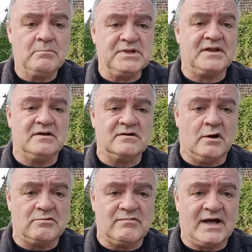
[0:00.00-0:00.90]
planning on
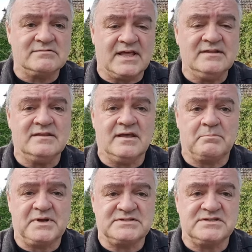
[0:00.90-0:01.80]
going around India
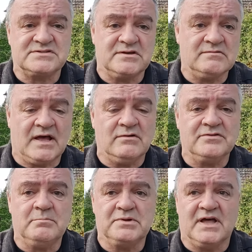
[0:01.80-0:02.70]
pretty soon and
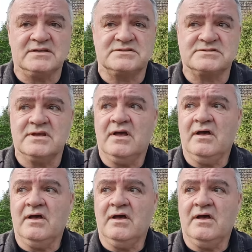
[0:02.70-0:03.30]
other places.